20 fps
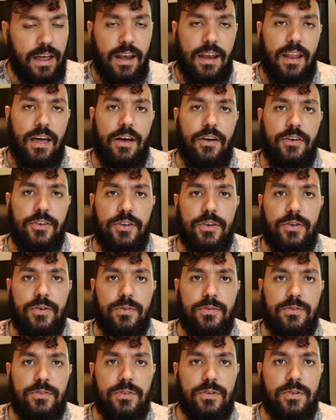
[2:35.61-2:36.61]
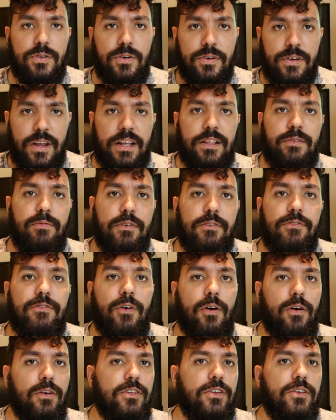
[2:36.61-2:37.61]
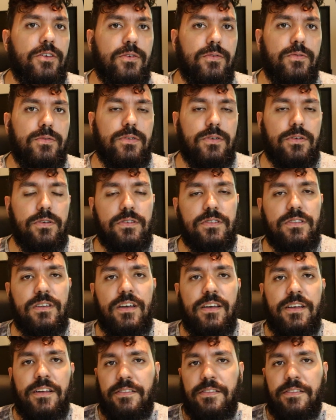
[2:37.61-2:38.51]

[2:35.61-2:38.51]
allow you to connect with other users.